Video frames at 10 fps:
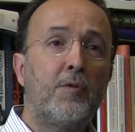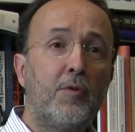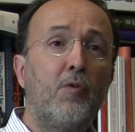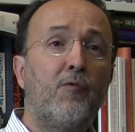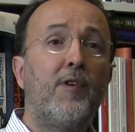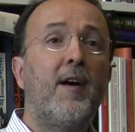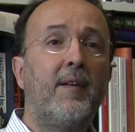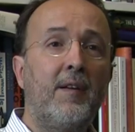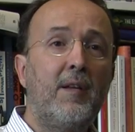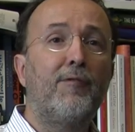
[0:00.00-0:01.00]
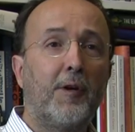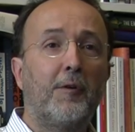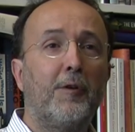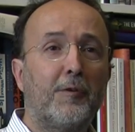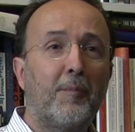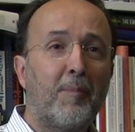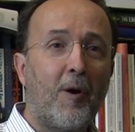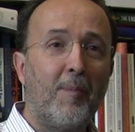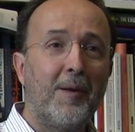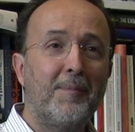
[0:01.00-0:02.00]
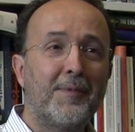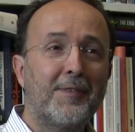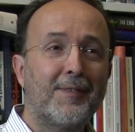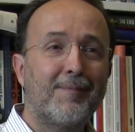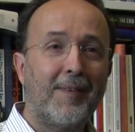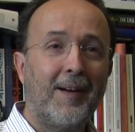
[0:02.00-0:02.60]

to very difficult problems.